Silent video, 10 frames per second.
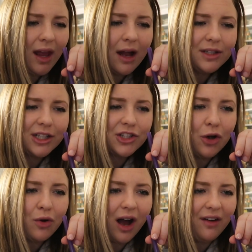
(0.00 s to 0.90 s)
I was like
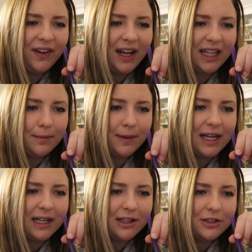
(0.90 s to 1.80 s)
so confident at the
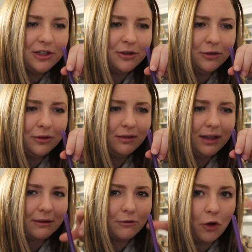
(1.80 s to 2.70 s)
beginning too,
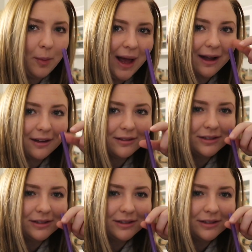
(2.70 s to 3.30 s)
like roll back.